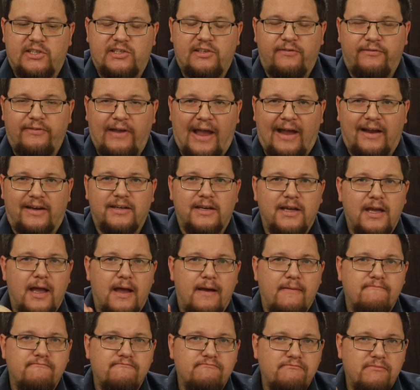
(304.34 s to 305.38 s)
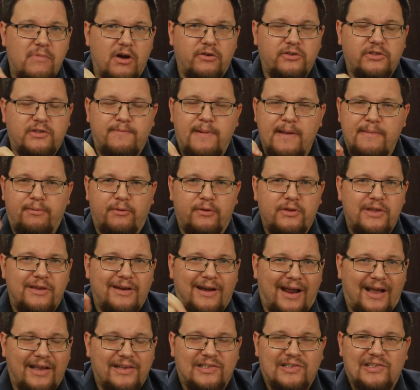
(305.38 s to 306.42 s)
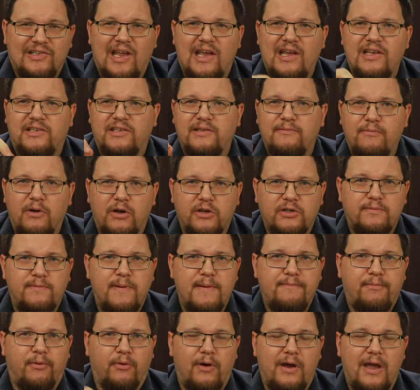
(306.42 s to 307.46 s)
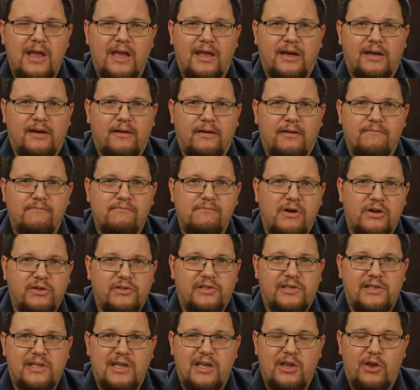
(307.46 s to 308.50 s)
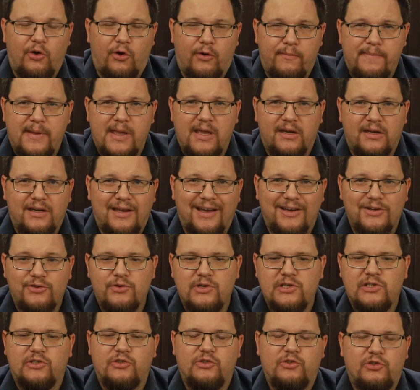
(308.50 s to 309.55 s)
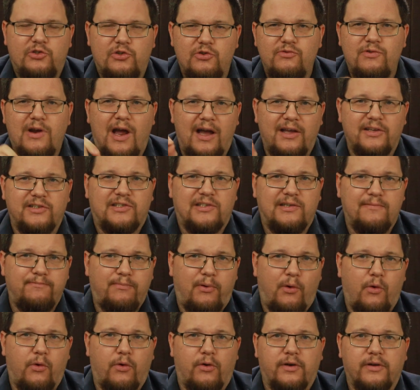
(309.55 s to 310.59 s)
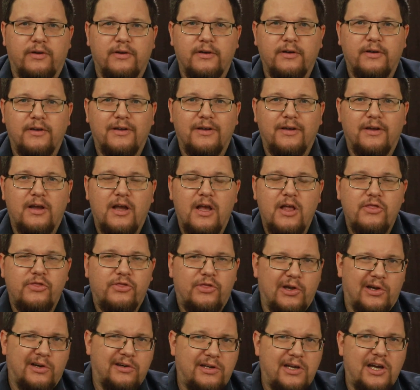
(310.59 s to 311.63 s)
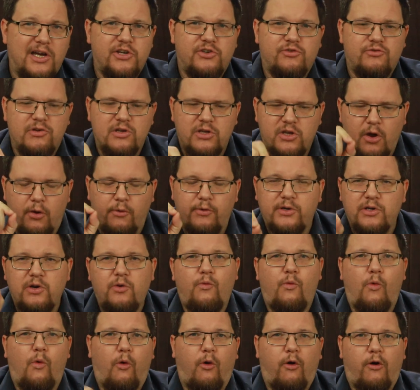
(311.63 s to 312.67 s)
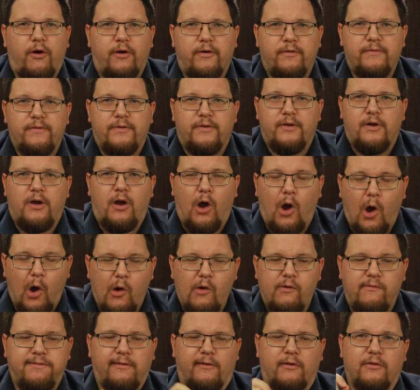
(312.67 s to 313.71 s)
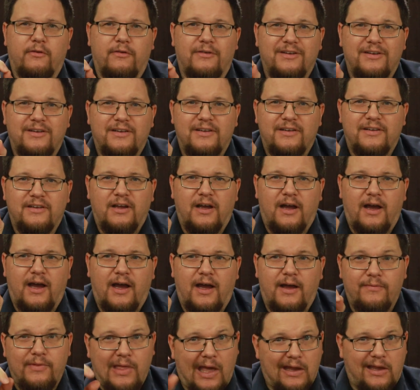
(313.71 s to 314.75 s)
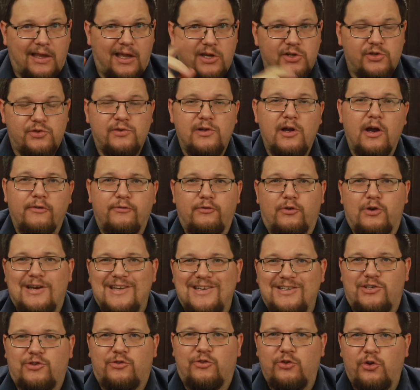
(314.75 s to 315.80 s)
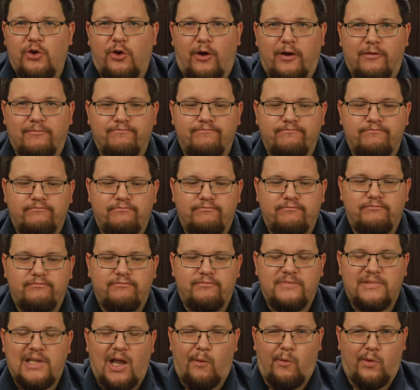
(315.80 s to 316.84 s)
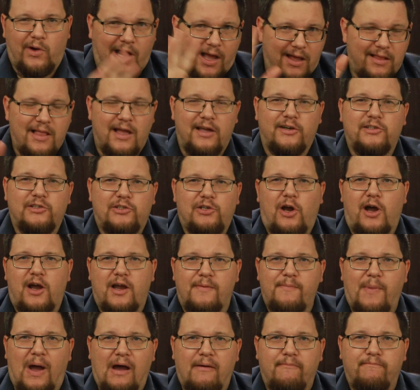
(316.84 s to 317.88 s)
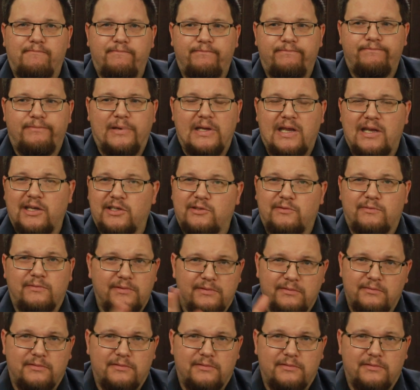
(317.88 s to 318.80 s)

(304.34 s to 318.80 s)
just a fact. Most people in the United States, most people in most of the European countries do not support their country going to war over uh, that country over in Eastern Europe that we're not allowed to talk about because,